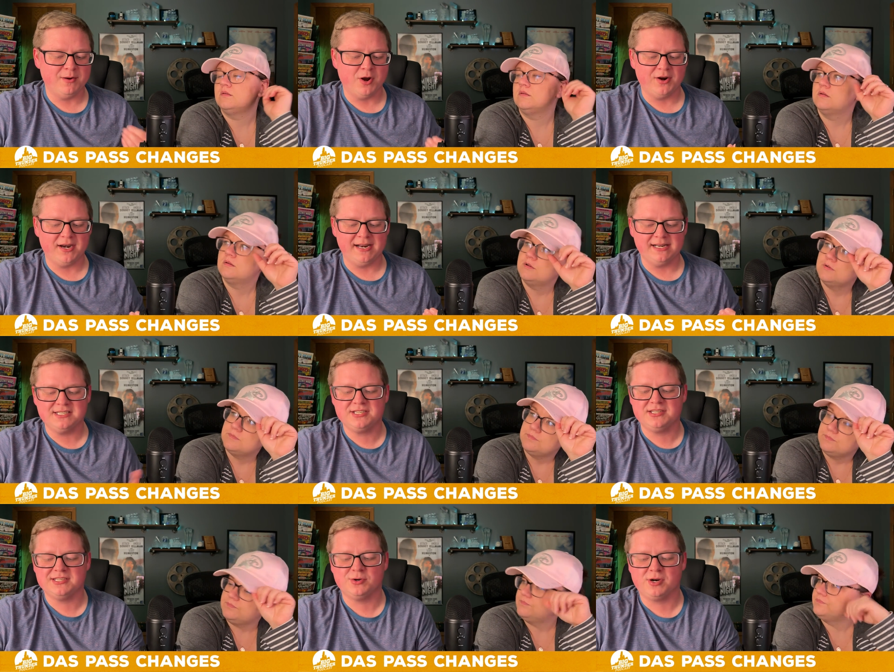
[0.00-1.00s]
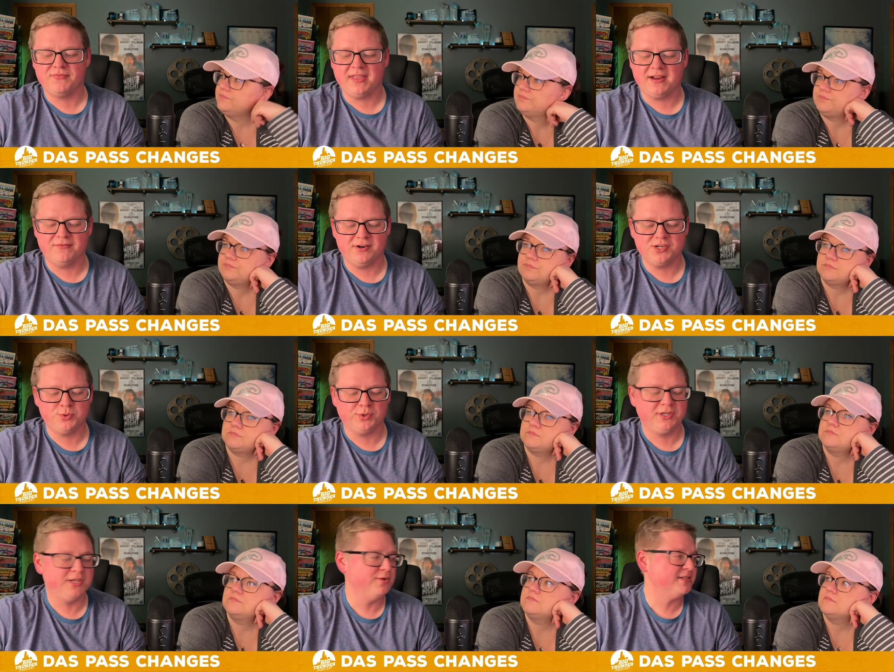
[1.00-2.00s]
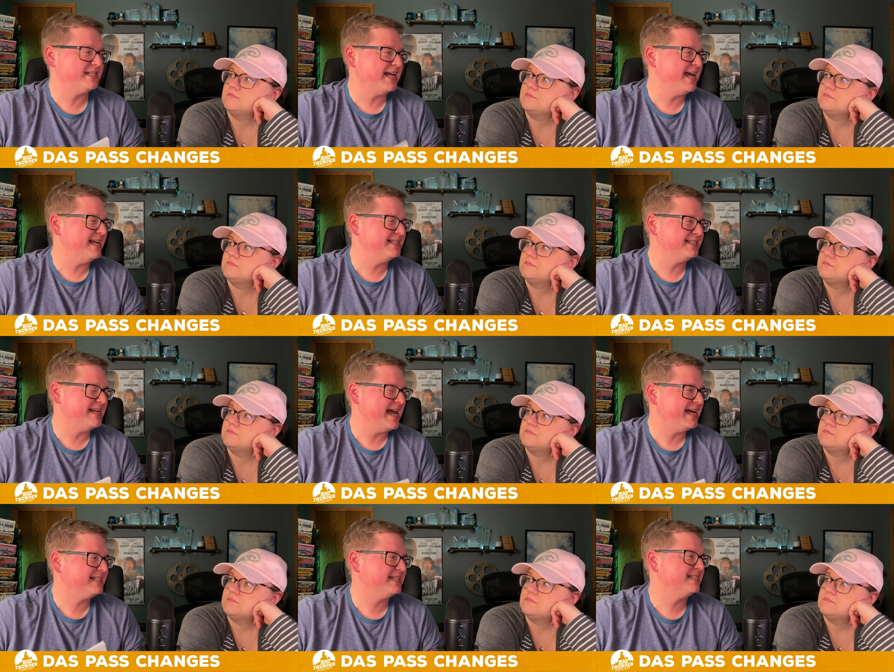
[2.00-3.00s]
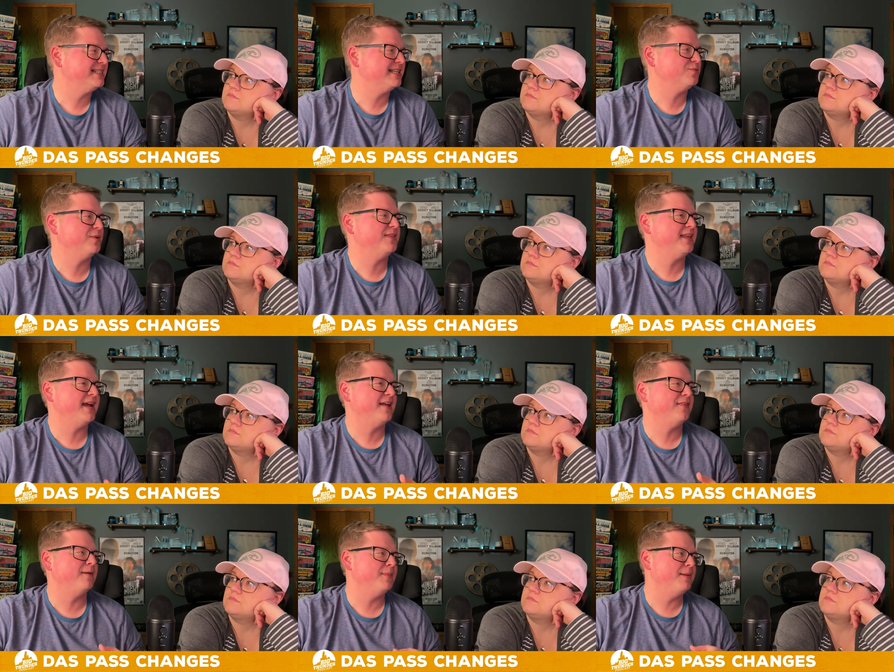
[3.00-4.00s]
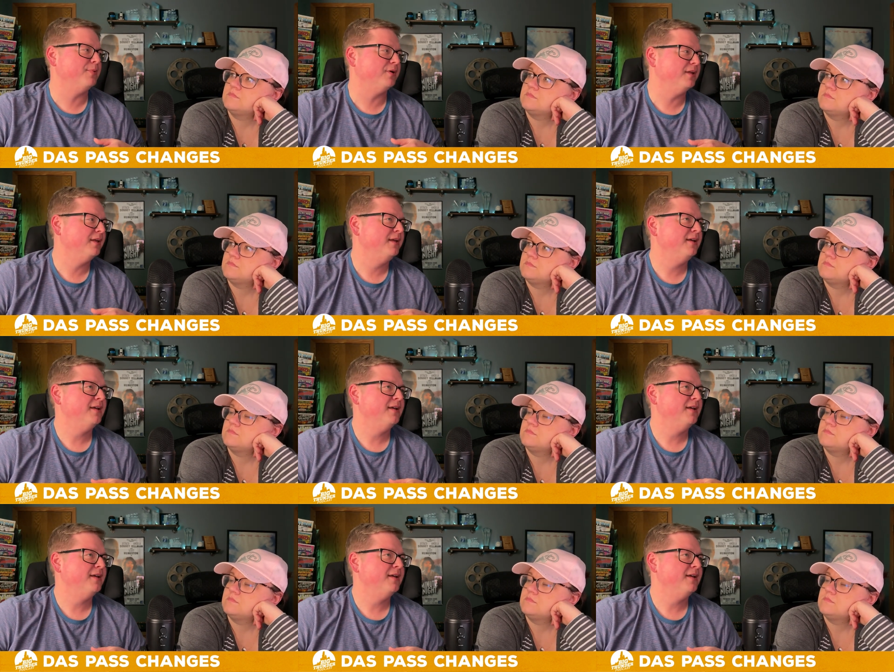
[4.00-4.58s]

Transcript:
Speaker 1: noted, it is sort of like a virtual queue. It's not instant access. That's one thing I think people